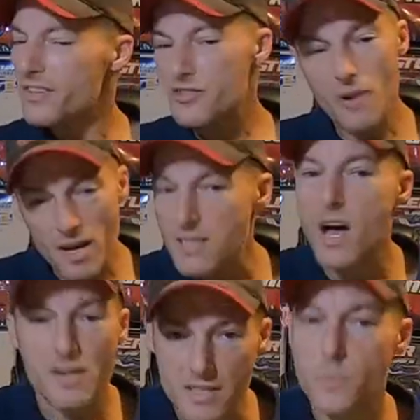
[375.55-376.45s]
The truck's
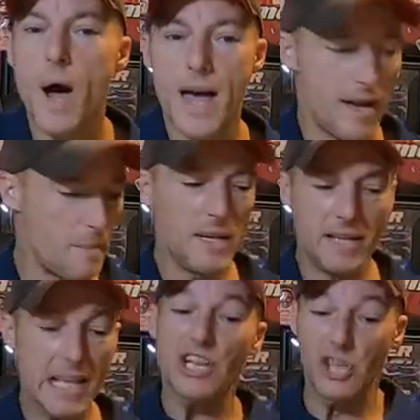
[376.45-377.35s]
on its way. I
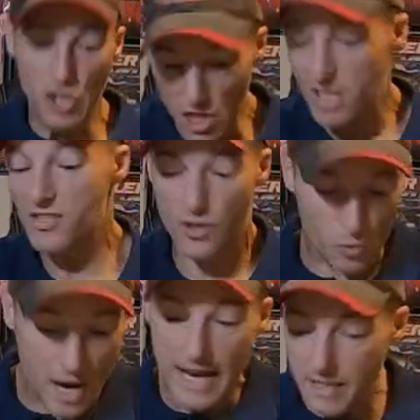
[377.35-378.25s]
mean, it looks
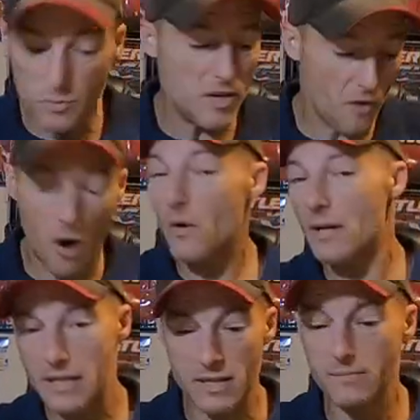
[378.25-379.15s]
great. We've
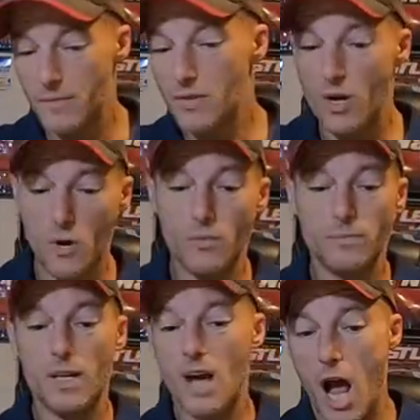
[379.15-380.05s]
already, you
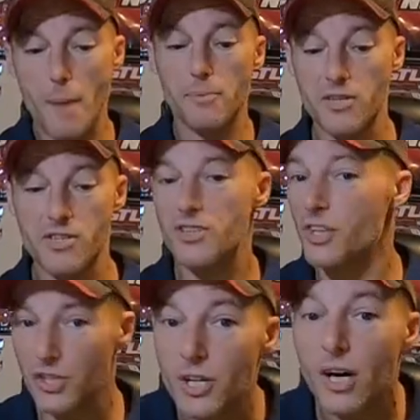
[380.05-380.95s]
know, accomplished
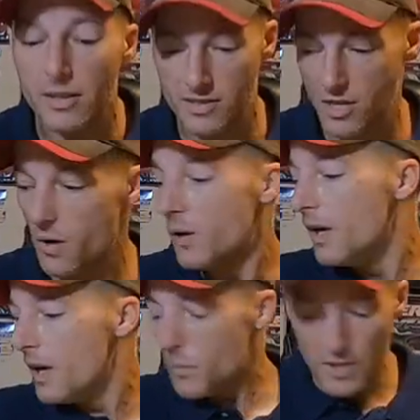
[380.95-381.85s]
the look. So
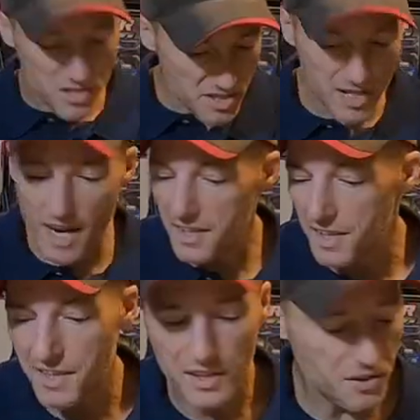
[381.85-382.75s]
we just got to
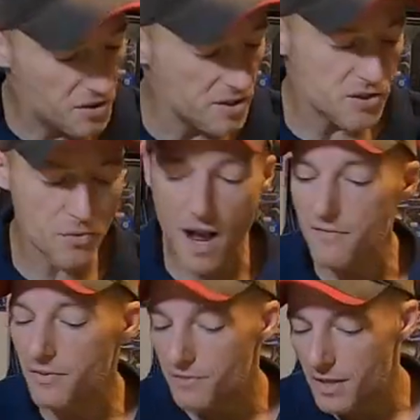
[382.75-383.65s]
get a good
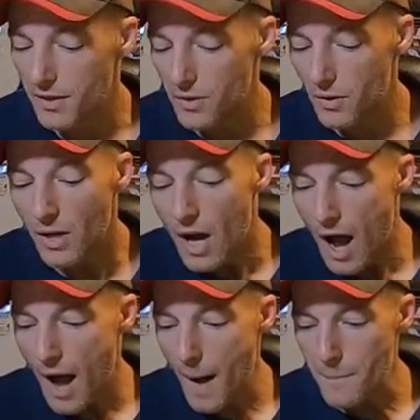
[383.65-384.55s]
driving vehicle.
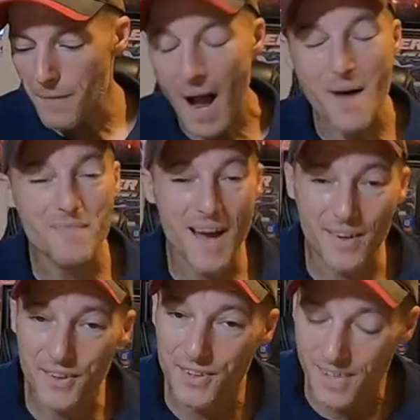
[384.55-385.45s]
I'm
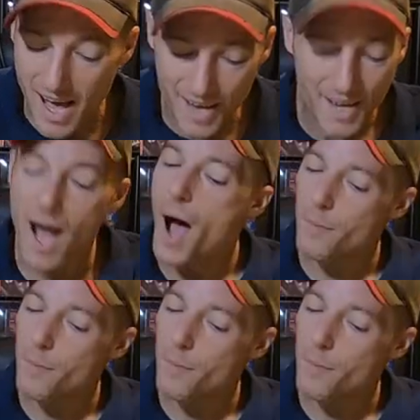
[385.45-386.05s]
not going to lie.